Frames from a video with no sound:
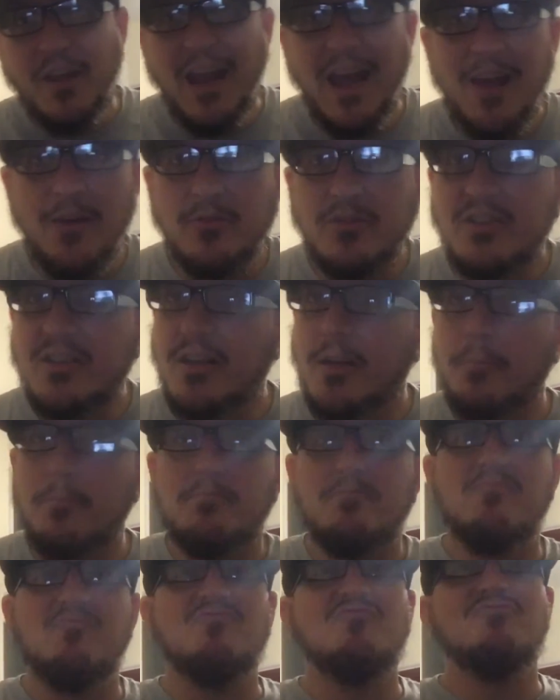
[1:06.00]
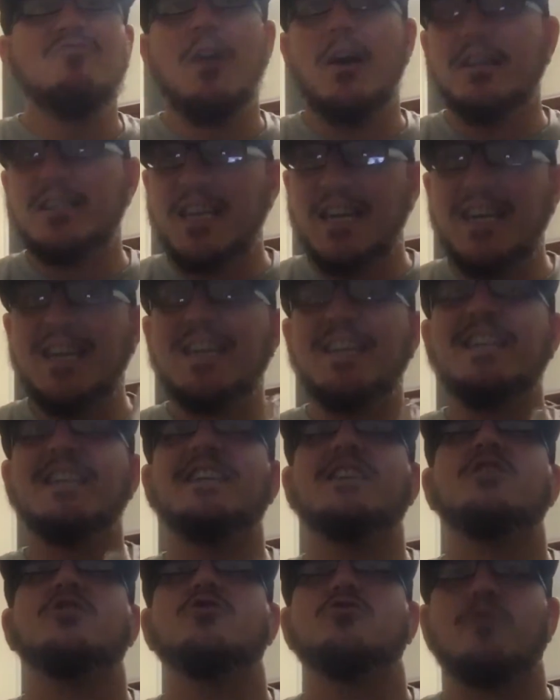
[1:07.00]
house. I'm ruddy,
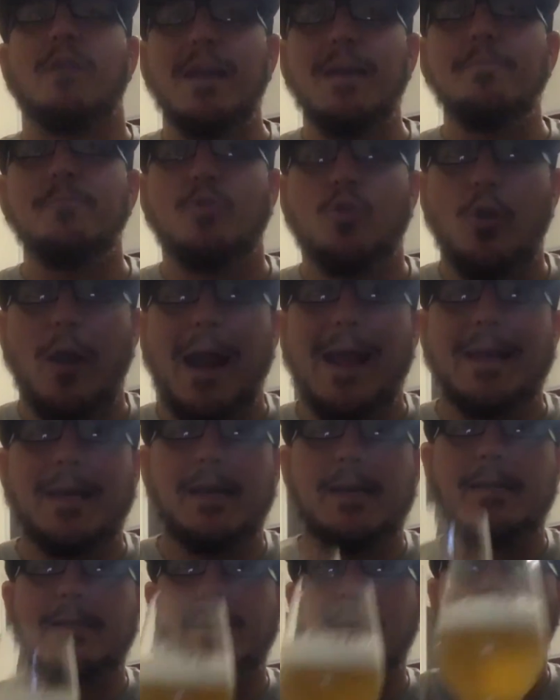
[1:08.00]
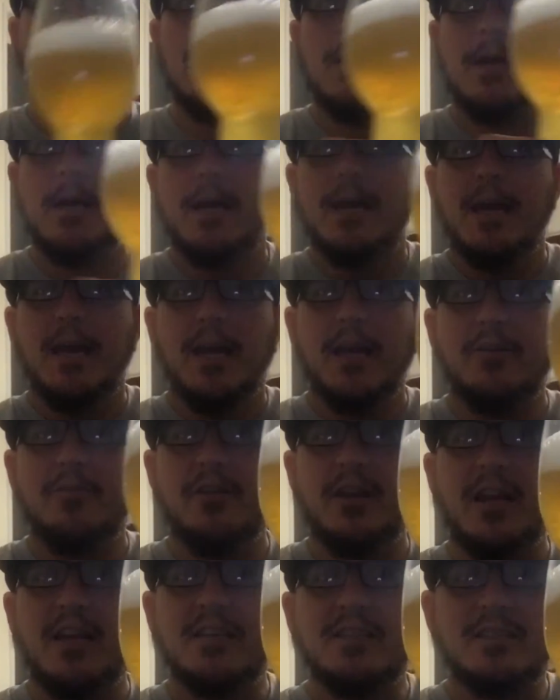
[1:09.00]
cream crackered. Here
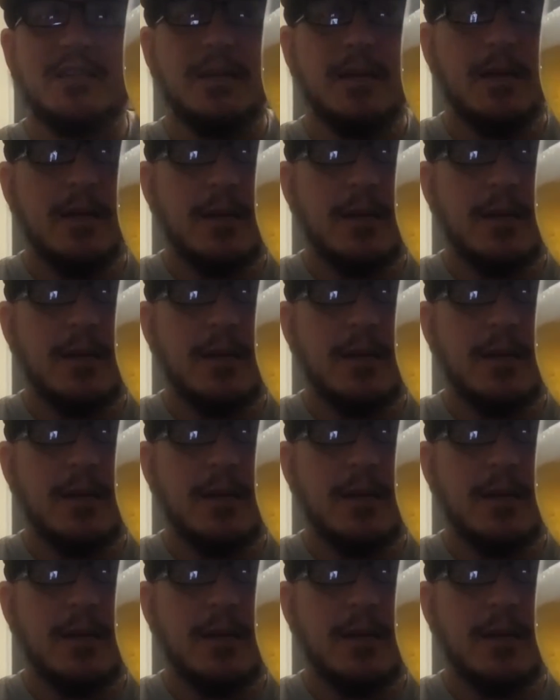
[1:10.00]
it is.